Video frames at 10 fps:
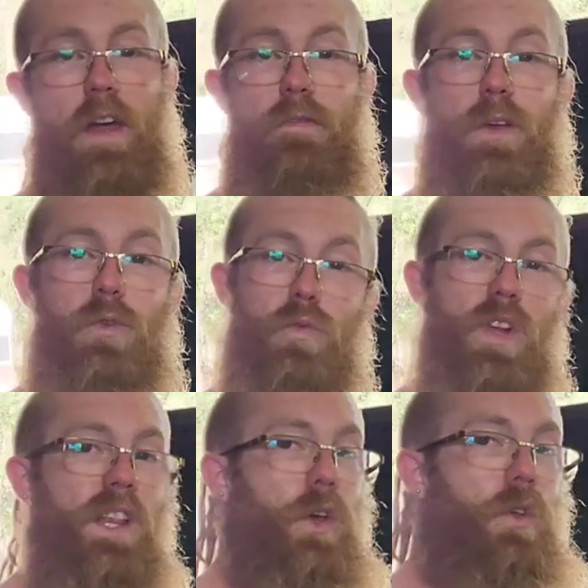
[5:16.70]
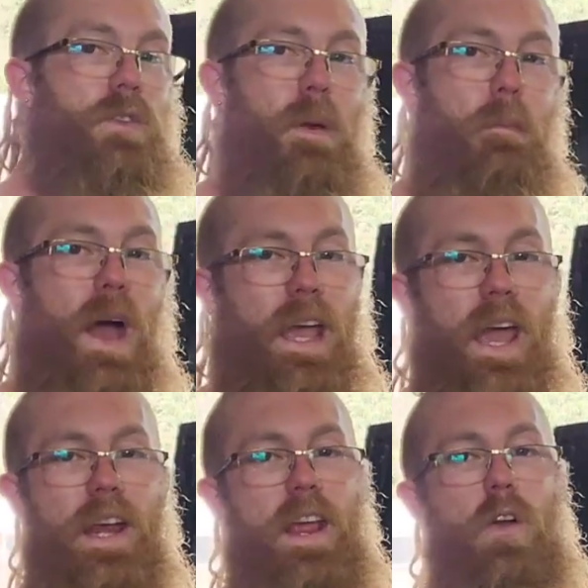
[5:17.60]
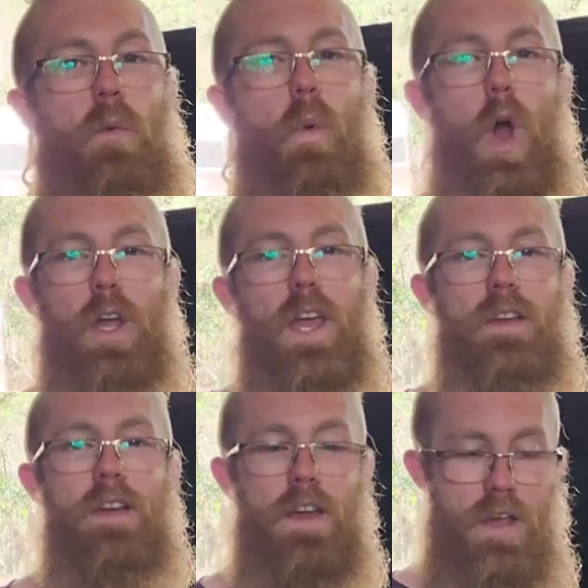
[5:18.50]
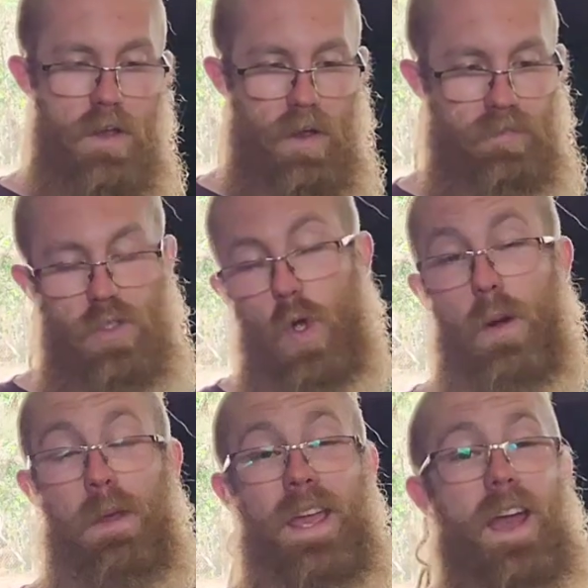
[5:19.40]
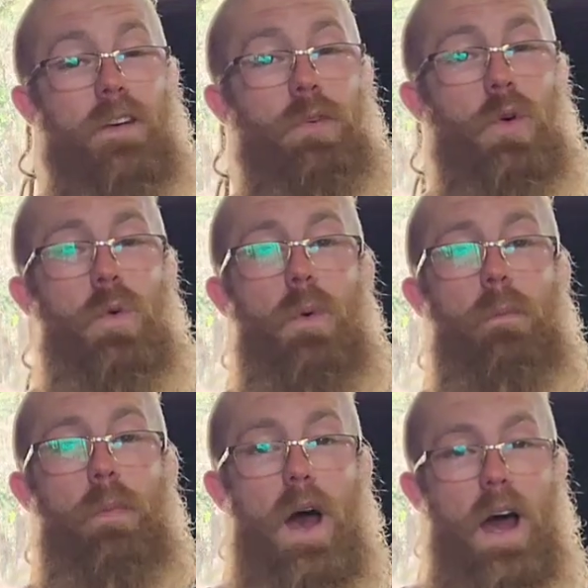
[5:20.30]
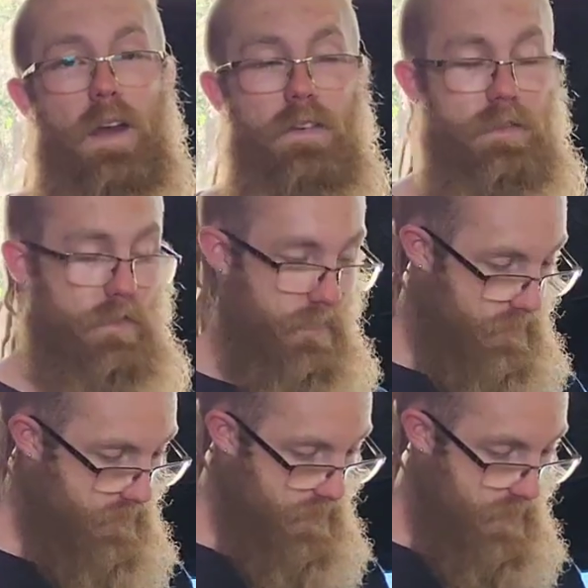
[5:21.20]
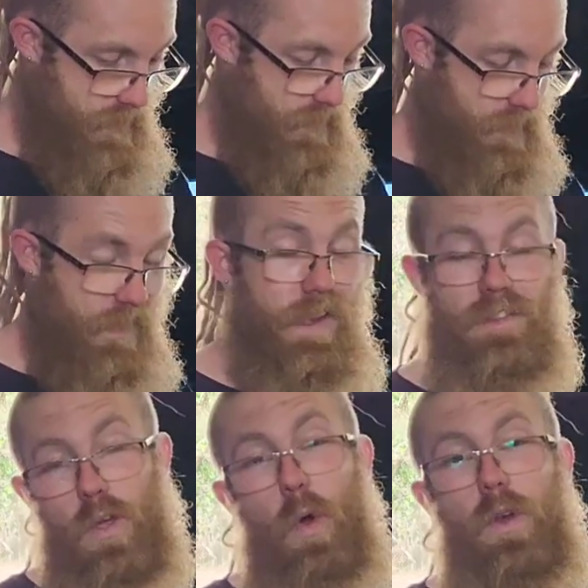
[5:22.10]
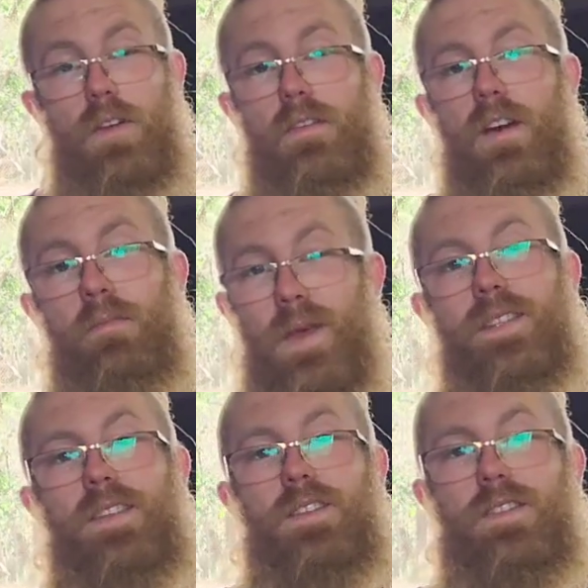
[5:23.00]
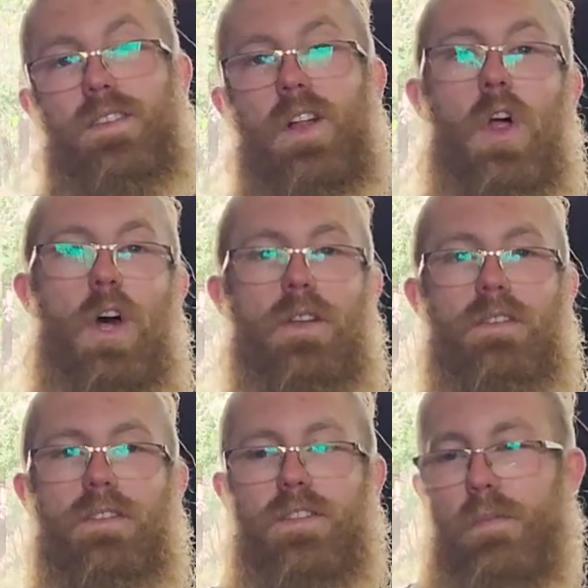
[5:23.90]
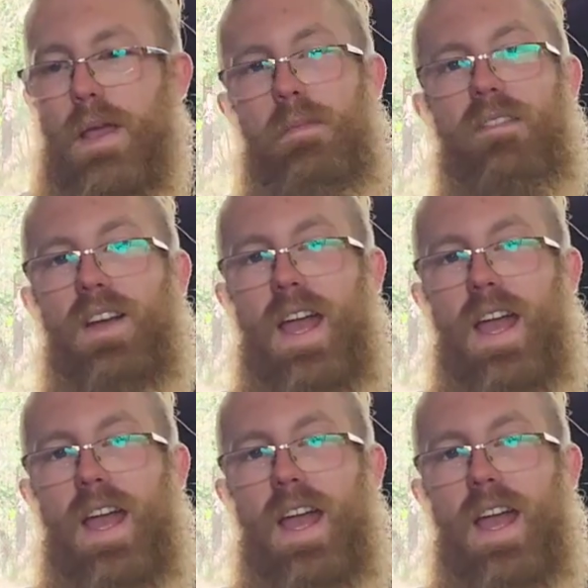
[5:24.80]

It feels really good to be back out here and working. I've still got to be careful, but it's good. I've missed this a lot. It's making me very